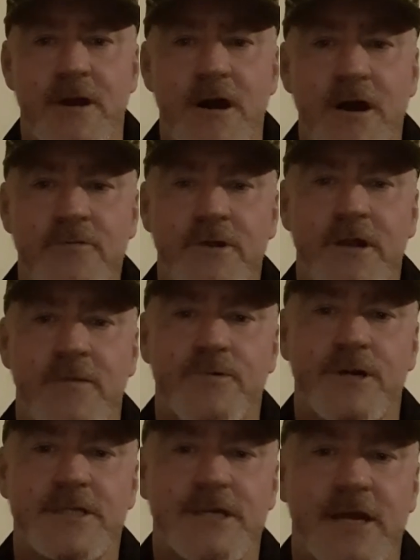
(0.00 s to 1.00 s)
I really
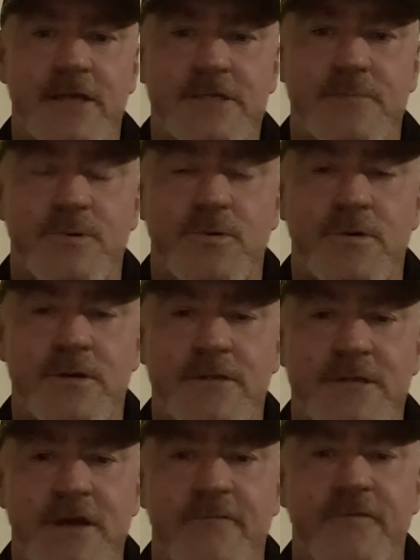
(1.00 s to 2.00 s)
appreciate your
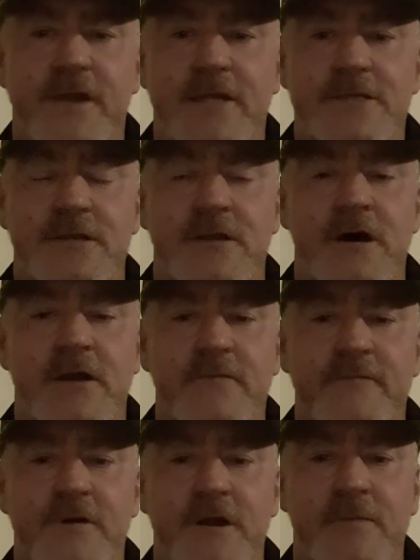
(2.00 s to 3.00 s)
support. Don't forget to like
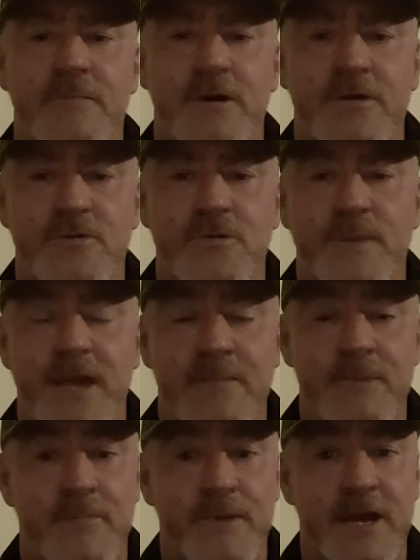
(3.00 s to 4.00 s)
and follow my group and
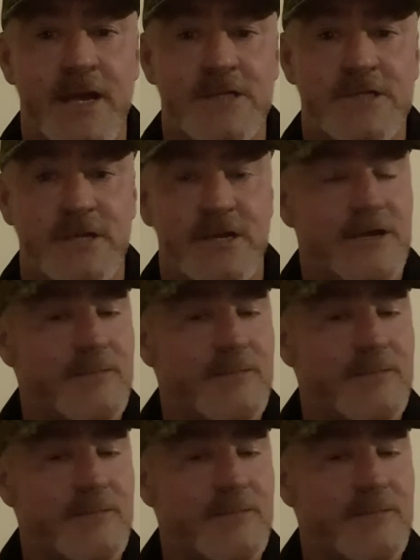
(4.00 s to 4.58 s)
my page.